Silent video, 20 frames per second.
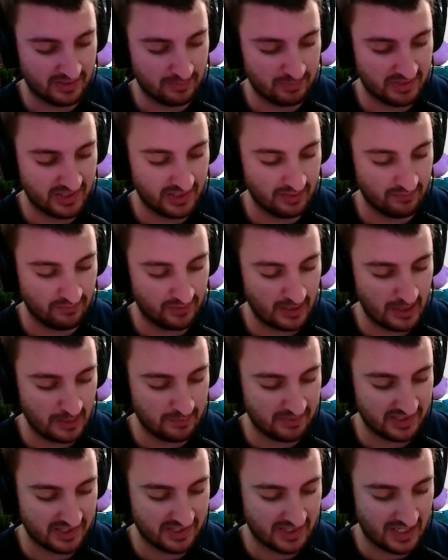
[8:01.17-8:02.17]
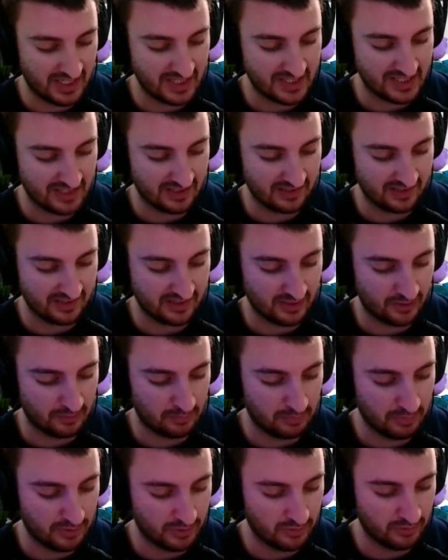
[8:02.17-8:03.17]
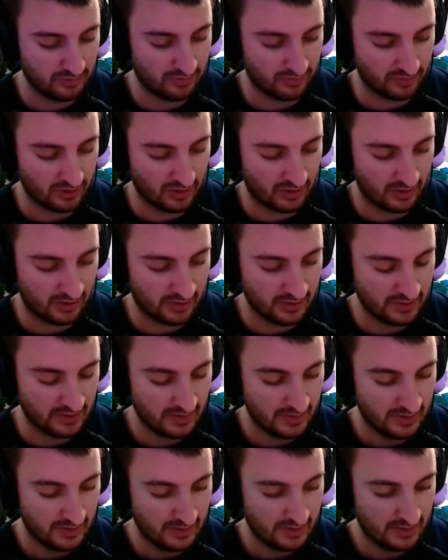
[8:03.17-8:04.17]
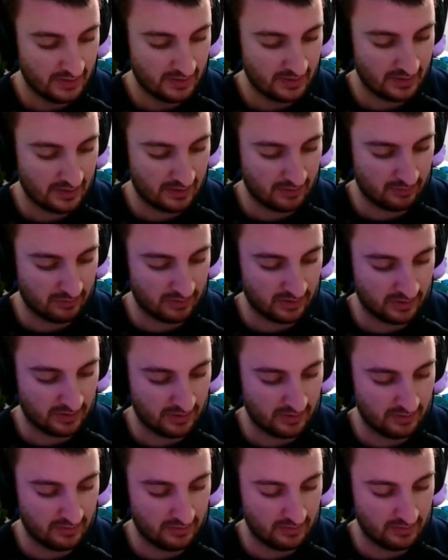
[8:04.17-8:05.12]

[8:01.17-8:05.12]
Obsidian Flames is Ninetales, another beautiful card that would